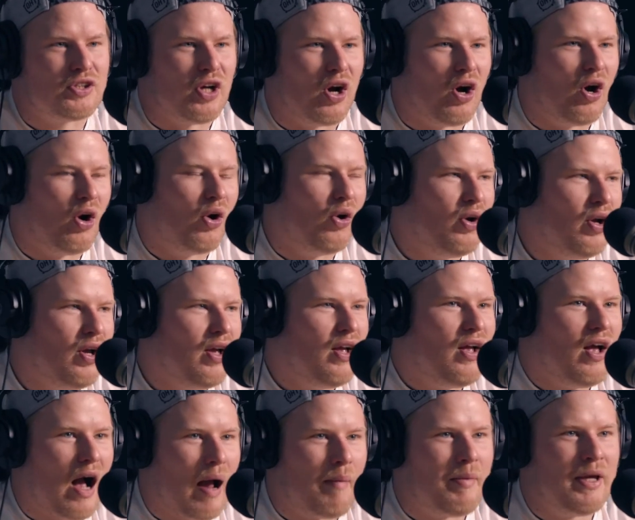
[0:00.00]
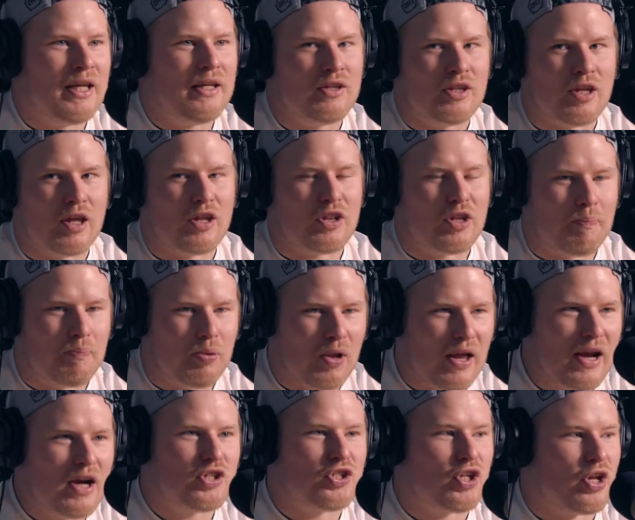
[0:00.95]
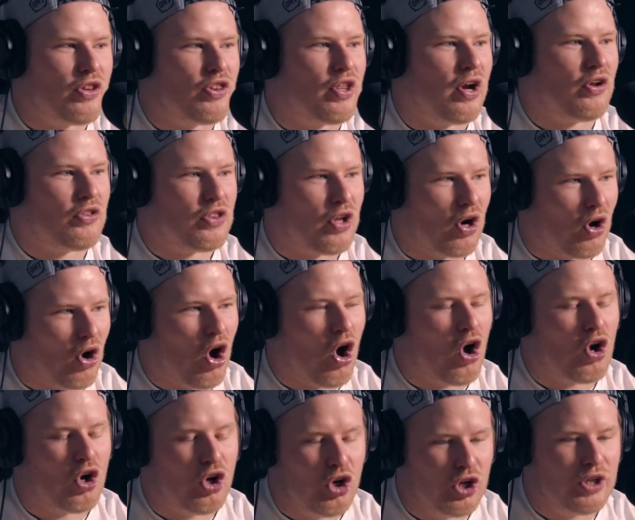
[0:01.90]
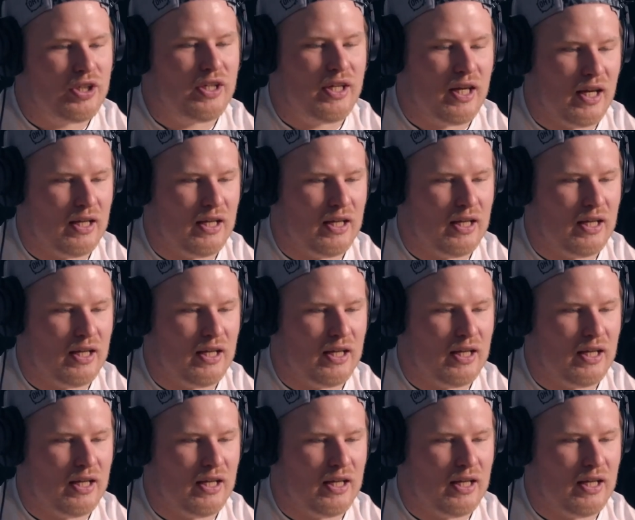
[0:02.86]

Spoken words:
So I mean, the players they're all good